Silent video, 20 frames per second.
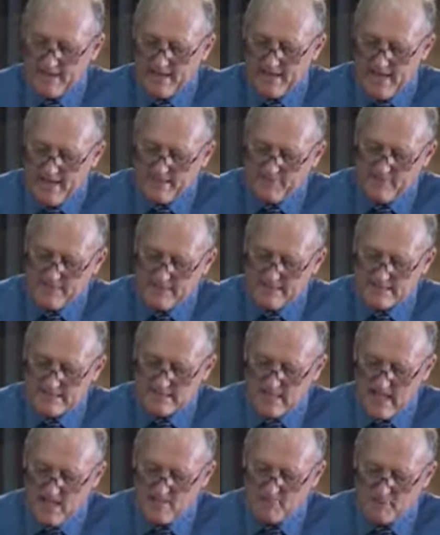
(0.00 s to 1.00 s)
and the
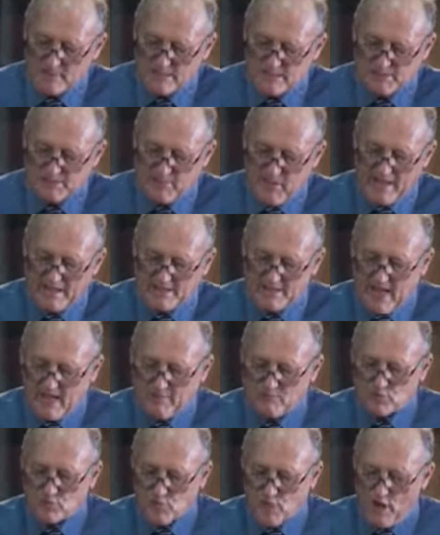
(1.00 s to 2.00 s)
disciples picked
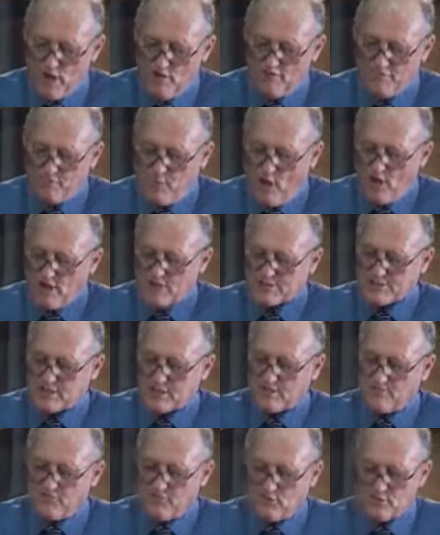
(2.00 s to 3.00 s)
up 12
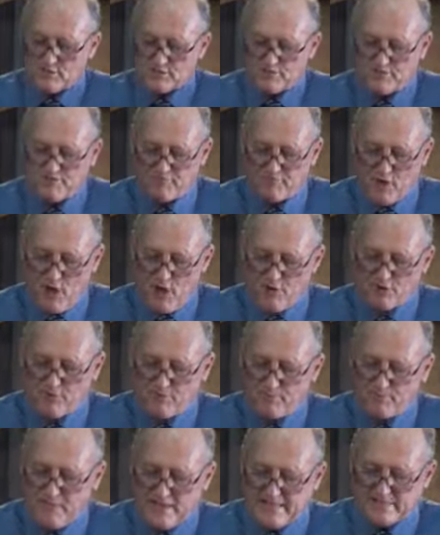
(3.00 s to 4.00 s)
basketfuls of broken
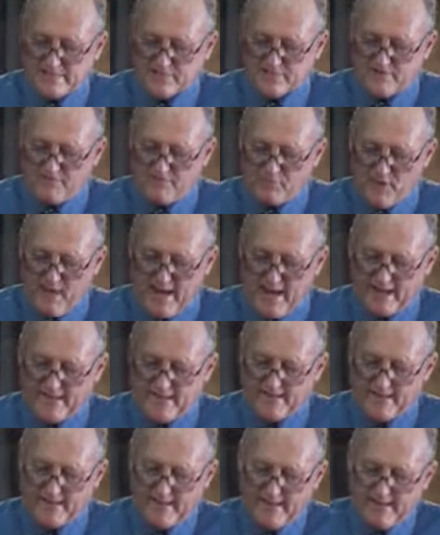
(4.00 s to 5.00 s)
pieces of bread
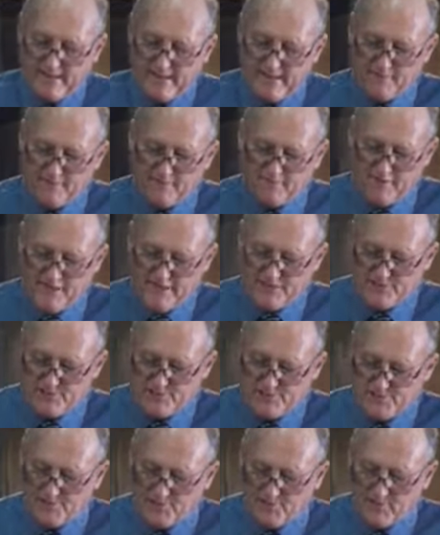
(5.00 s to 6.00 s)
and
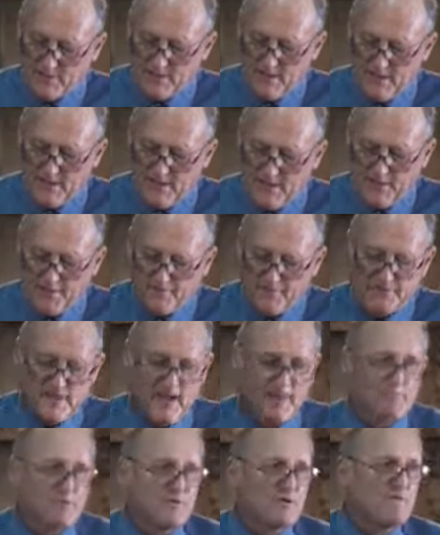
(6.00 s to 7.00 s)
fish. The
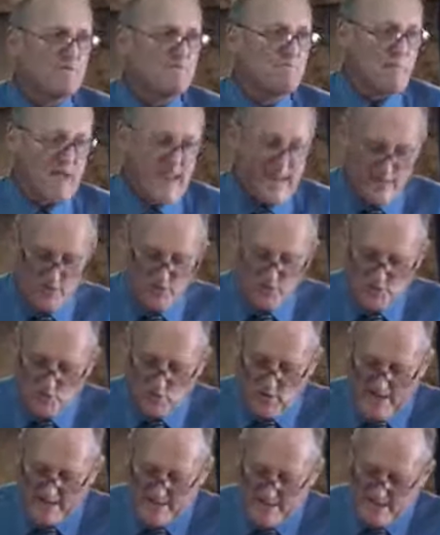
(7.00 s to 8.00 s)
number of men who
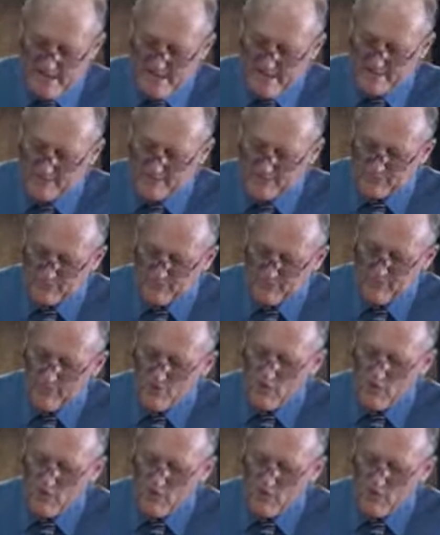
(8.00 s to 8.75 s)
had eaten